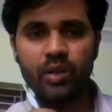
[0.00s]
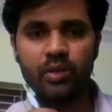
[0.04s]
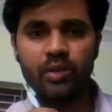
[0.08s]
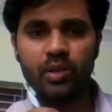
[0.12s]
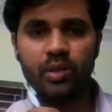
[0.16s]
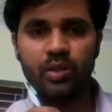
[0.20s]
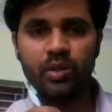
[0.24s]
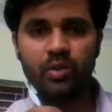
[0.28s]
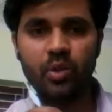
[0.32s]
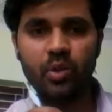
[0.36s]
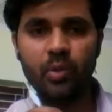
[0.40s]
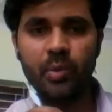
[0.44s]
the
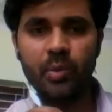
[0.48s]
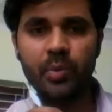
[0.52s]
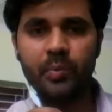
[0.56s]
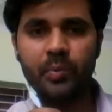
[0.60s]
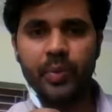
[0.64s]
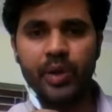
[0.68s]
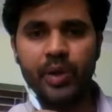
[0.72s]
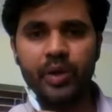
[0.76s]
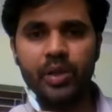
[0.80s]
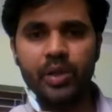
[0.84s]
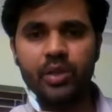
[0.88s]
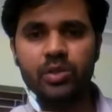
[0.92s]
common
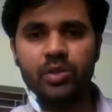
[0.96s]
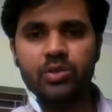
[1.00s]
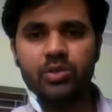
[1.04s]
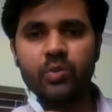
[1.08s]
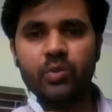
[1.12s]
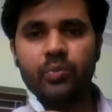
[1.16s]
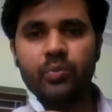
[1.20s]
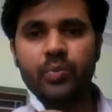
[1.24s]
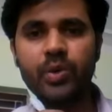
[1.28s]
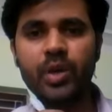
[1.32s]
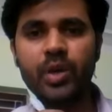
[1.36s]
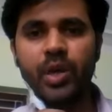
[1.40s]
patterns of
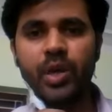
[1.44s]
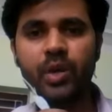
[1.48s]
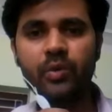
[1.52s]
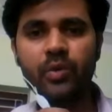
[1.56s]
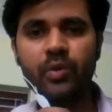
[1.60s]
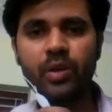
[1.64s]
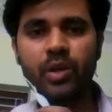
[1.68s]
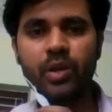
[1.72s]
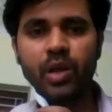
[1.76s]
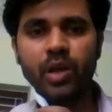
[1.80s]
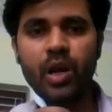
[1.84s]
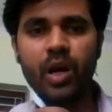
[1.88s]

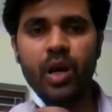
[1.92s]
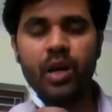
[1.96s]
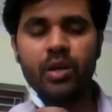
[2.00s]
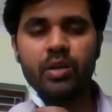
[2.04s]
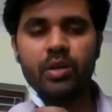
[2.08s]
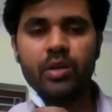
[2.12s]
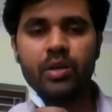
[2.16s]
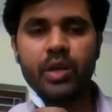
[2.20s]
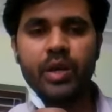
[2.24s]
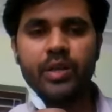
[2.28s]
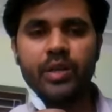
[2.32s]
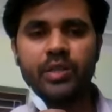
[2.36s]
behavior are
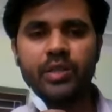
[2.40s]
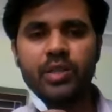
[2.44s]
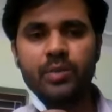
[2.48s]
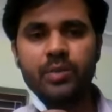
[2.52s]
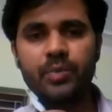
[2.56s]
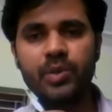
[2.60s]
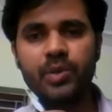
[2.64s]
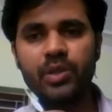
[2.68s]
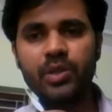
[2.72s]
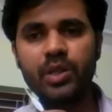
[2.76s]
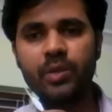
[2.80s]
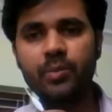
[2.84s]

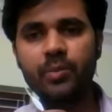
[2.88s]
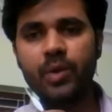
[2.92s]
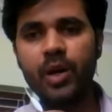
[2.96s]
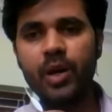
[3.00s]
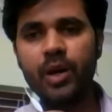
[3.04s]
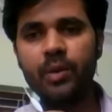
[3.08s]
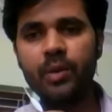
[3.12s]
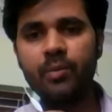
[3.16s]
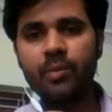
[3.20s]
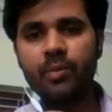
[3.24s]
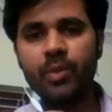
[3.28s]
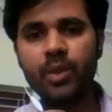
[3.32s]
exhibited
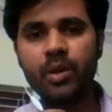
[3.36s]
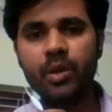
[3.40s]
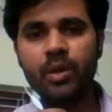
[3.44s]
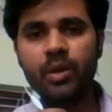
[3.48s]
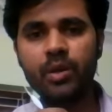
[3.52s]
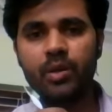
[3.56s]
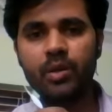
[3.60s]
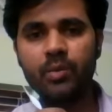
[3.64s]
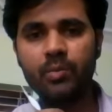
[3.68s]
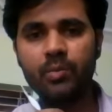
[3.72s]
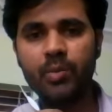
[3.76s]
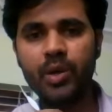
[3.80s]
by
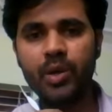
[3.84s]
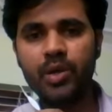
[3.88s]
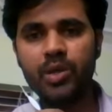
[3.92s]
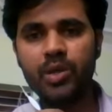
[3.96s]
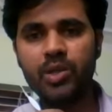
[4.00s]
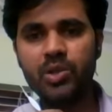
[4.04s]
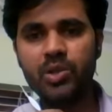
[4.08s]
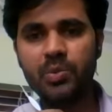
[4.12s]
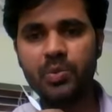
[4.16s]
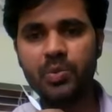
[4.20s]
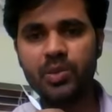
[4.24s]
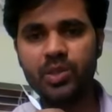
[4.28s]
many
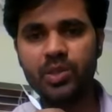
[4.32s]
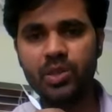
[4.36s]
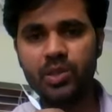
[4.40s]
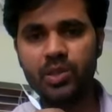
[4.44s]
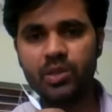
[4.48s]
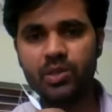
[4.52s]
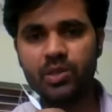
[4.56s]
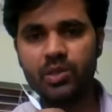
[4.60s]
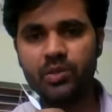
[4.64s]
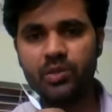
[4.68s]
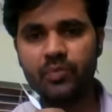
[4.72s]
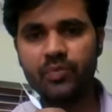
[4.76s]

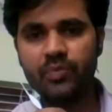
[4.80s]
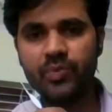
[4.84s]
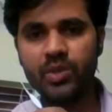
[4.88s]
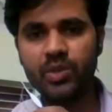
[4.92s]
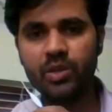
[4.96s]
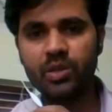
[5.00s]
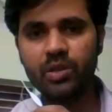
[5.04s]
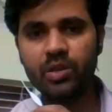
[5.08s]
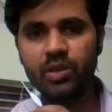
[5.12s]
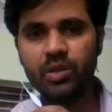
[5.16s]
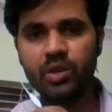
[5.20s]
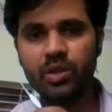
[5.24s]
species.
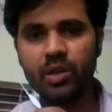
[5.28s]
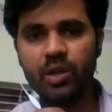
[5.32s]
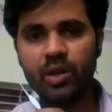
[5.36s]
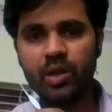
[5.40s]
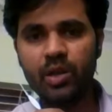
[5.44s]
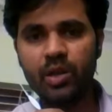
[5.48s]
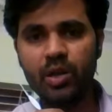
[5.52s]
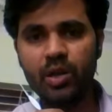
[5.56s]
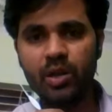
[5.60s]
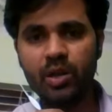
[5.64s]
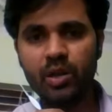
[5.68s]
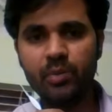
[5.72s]

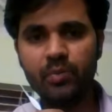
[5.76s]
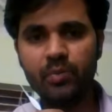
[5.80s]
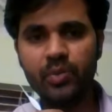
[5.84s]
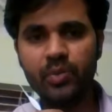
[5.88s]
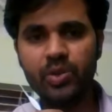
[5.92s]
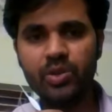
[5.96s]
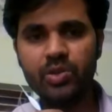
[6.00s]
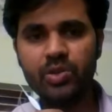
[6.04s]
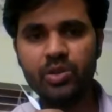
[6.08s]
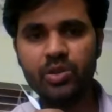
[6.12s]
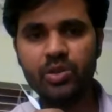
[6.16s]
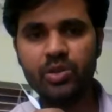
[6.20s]

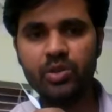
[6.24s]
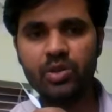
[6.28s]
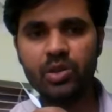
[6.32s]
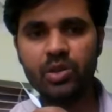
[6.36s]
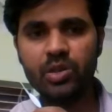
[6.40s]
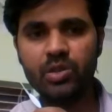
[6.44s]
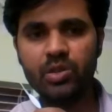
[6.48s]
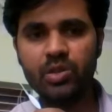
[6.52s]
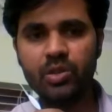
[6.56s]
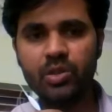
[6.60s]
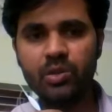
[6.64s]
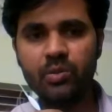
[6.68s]
Accomplish
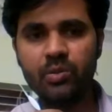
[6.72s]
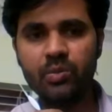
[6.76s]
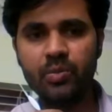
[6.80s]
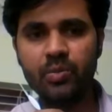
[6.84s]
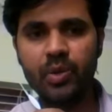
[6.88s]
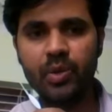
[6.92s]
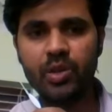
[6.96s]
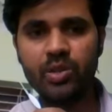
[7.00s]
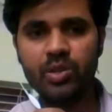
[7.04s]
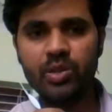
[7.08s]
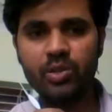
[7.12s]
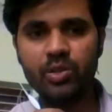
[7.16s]
these
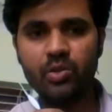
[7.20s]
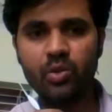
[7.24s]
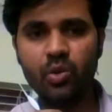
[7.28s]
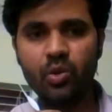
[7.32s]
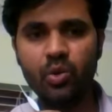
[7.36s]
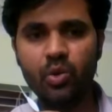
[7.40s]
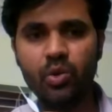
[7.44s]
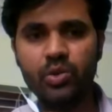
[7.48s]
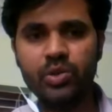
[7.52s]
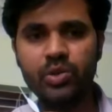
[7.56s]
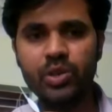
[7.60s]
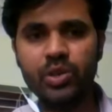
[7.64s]
basic
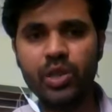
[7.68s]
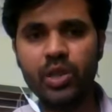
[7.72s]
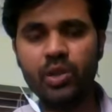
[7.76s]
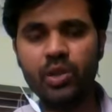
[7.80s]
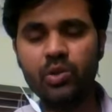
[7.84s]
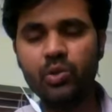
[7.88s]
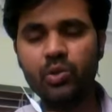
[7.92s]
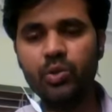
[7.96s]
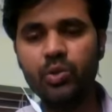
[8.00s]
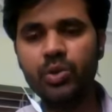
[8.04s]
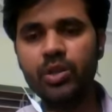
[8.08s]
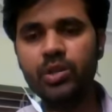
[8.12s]
goals,
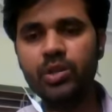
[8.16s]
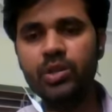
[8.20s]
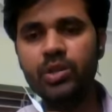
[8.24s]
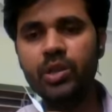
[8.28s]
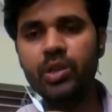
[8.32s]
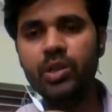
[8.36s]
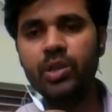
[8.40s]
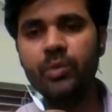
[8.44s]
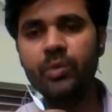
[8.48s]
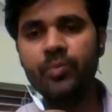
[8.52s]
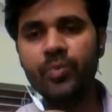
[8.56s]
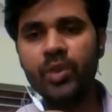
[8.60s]
including
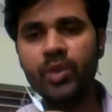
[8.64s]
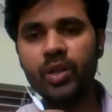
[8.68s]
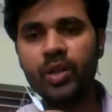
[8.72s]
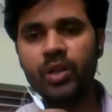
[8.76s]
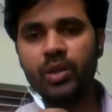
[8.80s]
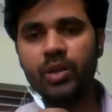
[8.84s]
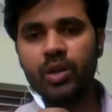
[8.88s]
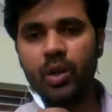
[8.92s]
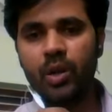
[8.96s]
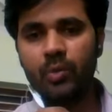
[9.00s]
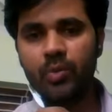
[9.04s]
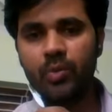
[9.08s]
the
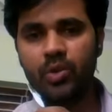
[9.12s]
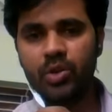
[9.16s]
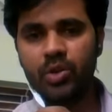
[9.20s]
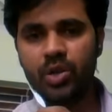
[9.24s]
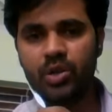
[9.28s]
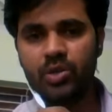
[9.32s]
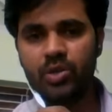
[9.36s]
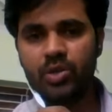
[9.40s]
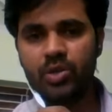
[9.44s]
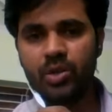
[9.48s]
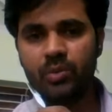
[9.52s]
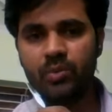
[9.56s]

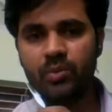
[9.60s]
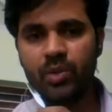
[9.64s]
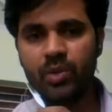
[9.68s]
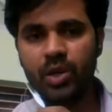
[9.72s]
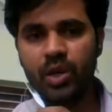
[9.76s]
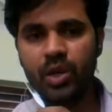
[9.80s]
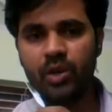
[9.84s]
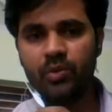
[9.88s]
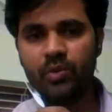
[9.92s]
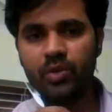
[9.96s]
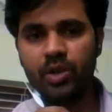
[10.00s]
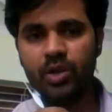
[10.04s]
communication
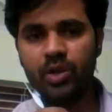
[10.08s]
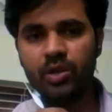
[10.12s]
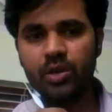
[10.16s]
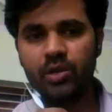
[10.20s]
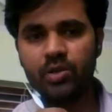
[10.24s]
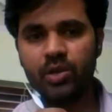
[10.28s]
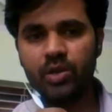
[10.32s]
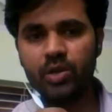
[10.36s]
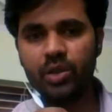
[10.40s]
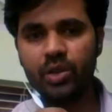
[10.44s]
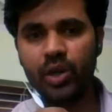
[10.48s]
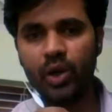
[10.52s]
behavior,
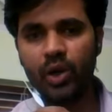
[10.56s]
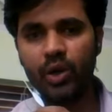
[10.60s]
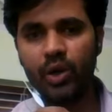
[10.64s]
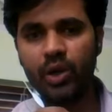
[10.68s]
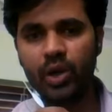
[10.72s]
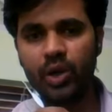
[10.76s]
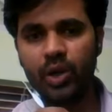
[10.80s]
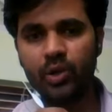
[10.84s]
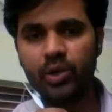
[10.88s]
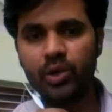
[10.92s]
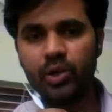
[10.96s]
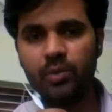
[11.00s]
the
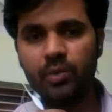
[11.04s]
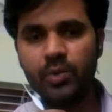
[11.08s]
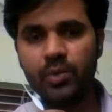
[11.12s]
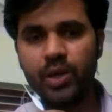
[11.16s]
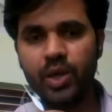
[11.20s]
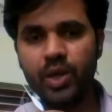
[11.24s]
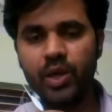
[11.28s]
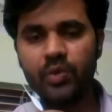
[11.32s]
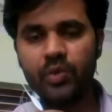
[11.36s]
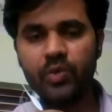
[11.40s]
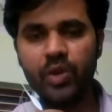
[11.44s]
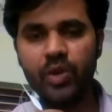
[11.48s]
territorial
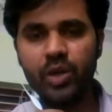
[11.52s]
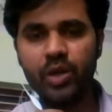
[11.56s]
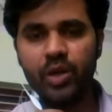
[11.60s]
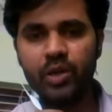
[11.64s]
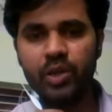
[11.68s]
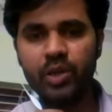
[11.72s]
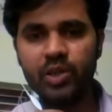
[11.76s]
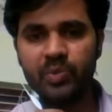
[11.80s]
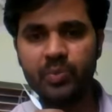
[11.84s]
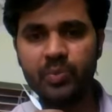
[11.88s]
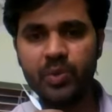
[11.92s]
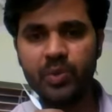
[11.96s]
behavior,
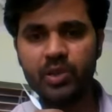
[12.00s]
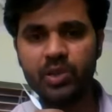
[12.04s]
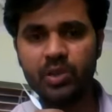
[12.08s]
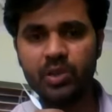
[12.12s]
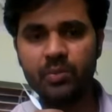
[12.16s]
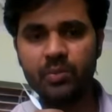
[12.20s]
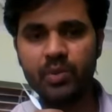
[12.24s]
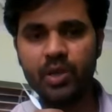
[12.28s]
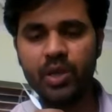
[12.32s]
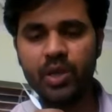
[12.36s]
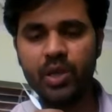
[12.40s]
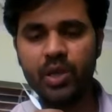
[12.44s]
dispersal
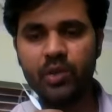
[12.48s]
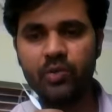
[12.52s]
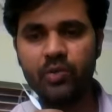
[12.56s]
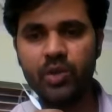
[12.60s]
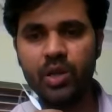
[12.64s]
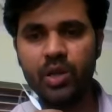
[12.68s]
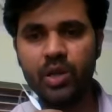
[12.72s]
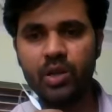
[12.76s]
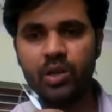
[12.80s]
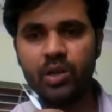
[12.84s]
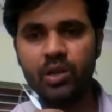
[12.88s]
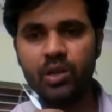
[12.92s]

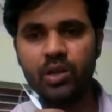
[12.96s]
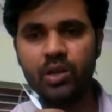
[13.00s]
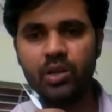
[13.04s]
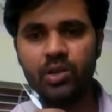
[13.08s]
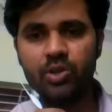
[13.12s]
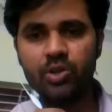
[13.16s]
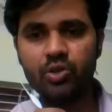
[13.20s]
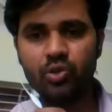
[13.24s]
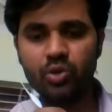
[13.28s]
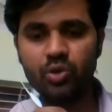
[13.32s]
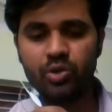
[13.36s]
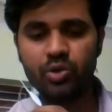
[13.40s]
behavior,
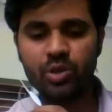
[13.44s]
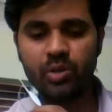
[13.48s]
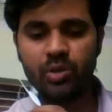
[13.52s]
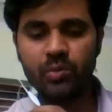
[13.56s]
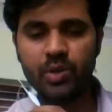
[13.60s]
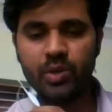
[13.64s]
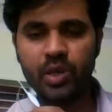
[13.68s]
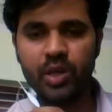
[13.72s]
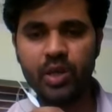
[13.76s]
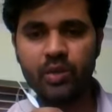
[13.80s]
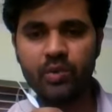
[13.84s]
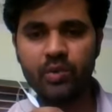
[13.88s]
social
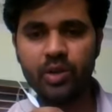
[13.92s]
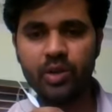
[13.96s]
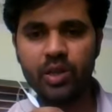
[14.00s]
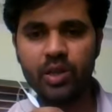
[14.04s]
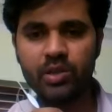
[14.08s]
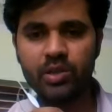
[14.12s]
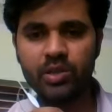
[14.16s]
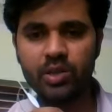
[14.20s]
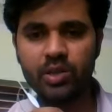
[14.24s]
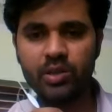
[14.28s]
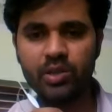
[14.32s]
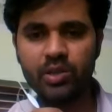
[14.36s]
behavior,
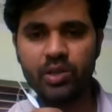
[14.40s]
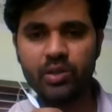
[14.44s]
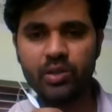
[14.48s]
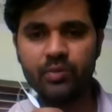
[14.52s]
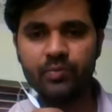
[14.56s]
etc.